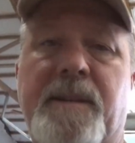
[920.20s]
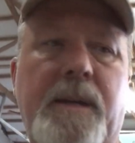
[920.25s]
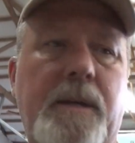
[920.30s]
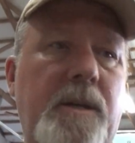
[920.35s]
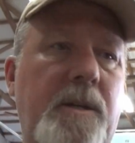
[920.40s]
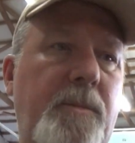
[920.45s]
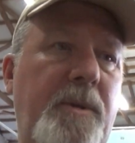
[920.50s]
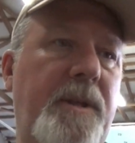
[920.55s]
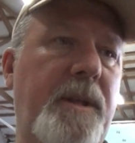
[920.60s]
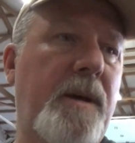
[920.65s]
not
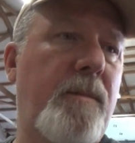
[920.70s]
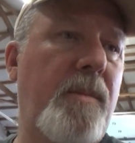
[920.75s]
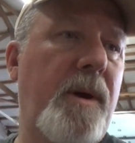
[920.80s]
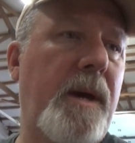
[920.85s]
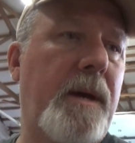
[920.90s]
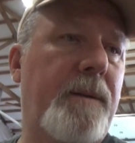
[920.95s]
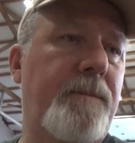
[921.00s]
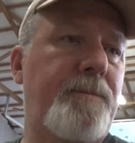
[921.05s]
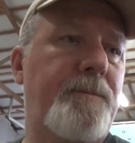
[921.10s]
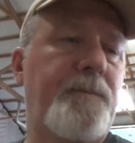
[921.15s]
going to be that
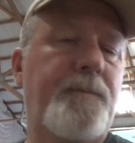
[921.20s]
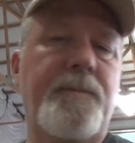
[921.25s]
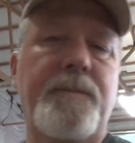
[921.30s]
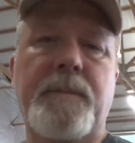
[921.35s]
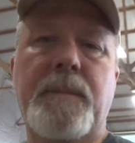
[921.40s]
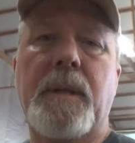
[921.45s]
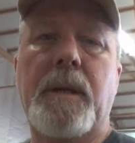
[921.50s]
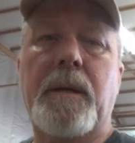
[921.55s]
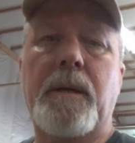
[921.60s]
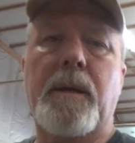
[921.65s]
bad.
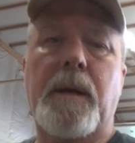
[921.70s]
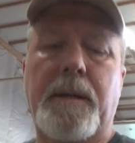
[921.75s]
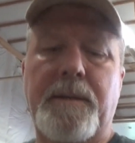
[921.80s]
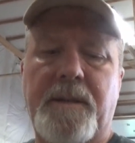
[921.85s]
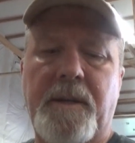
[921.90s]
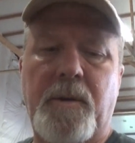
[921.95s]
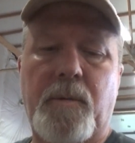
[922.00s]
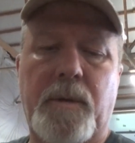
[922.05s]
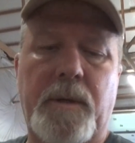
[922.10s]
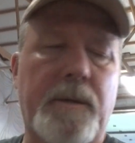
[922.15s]
I
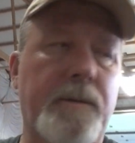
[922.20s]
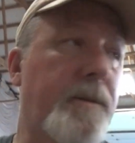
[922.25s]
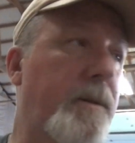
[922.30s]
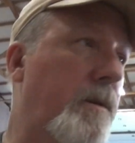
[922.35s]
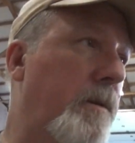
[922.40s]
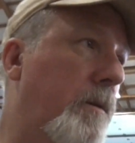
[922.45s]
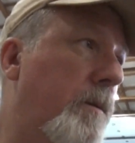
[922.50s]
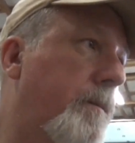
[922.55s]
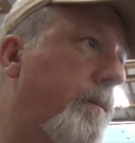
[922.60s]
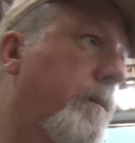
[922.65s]
tell you what I'll
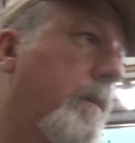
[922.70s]
do